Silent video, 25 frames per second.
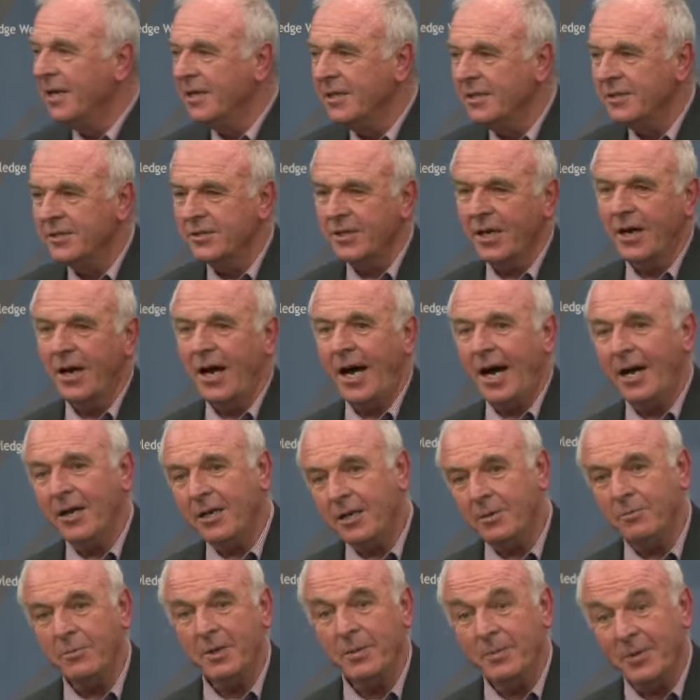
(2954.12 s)
So how
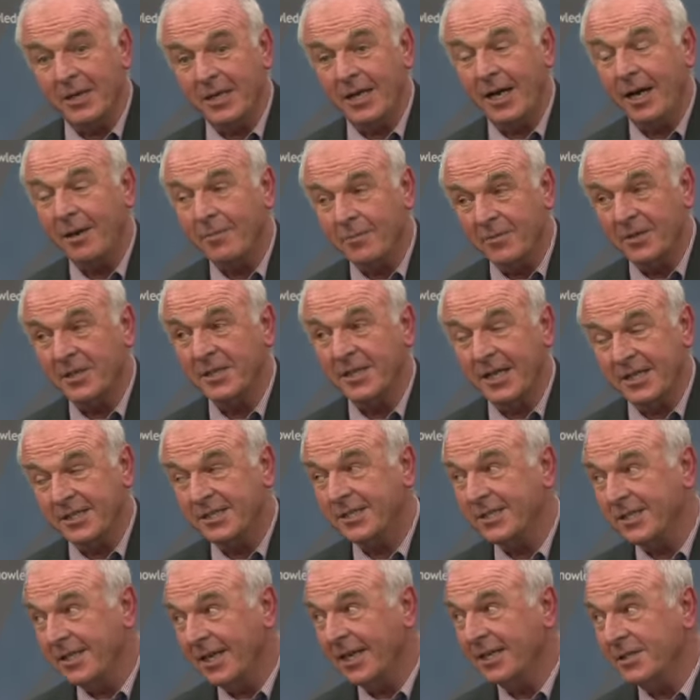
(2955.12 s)
can we become the
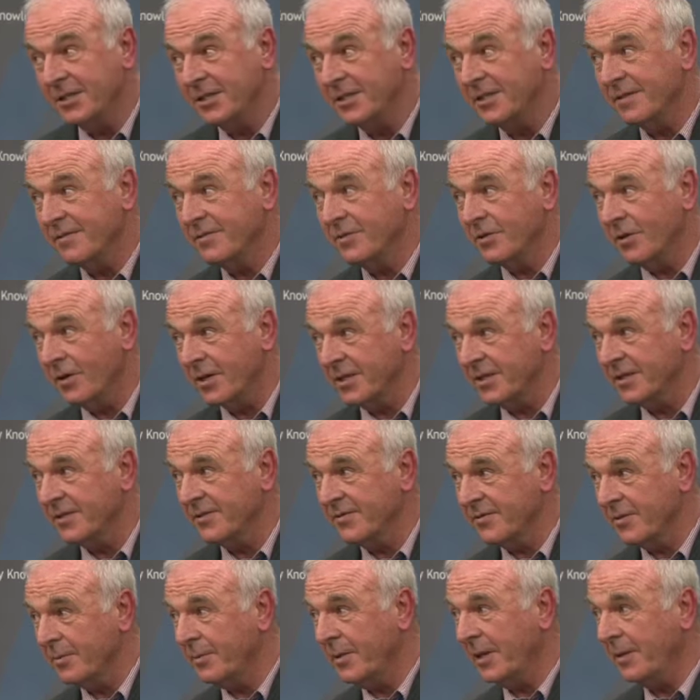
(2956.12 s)
destination of choice
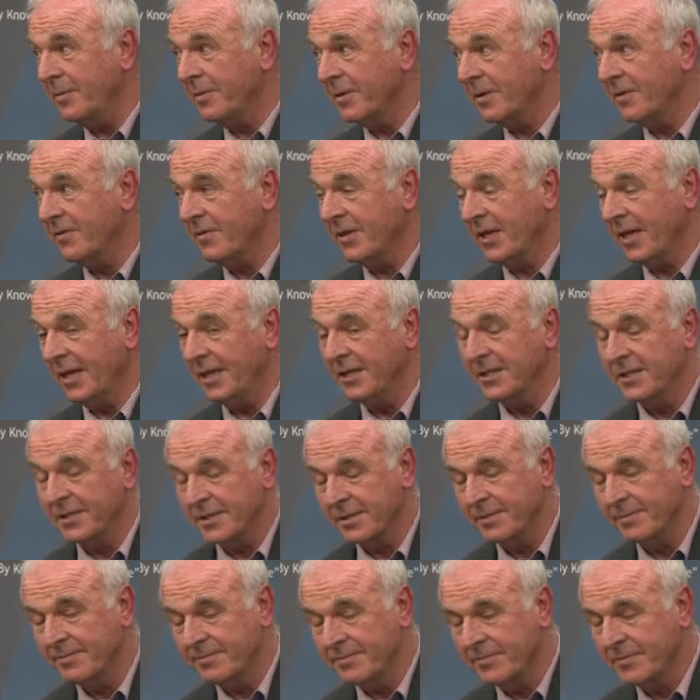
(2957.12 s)
for people of the
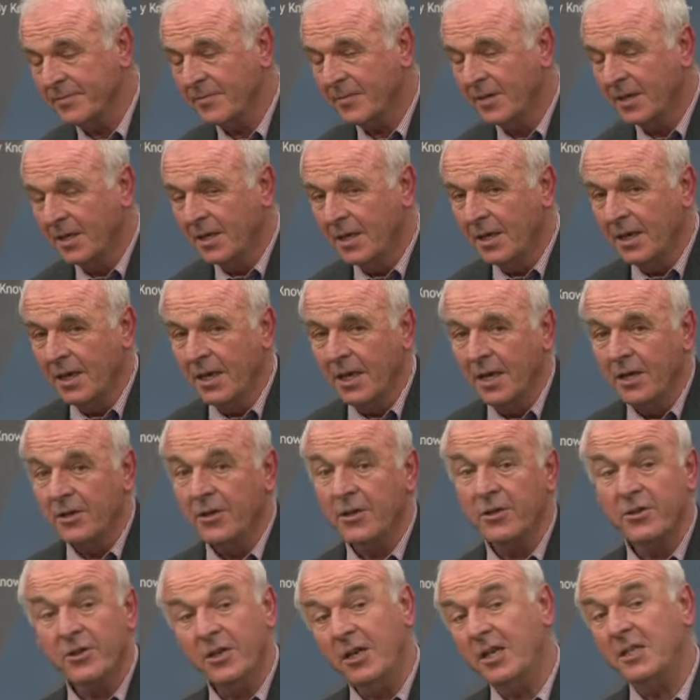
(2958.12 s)
East?
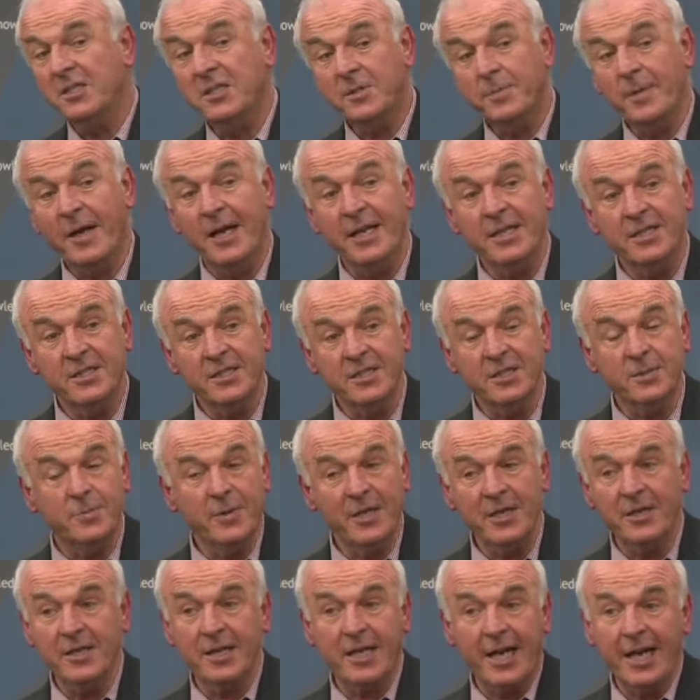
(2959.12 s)
The third space is
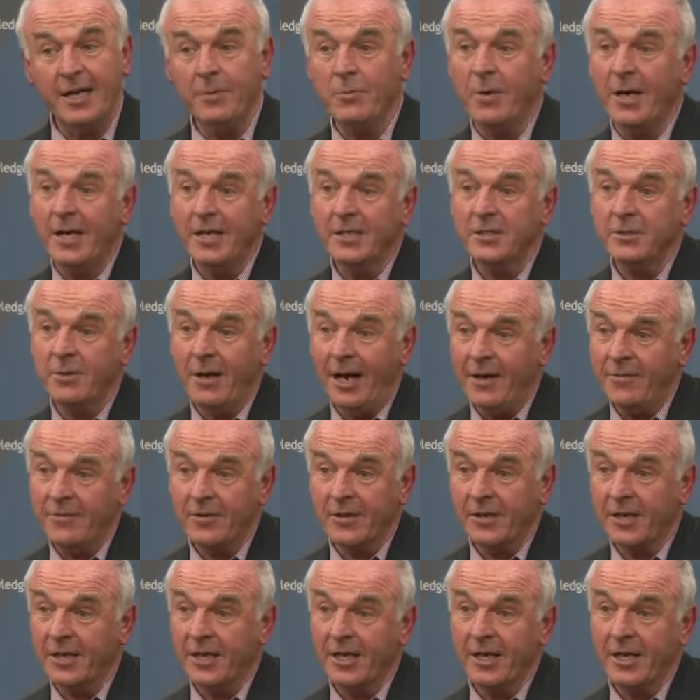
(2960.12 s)
being the gateway into Africa.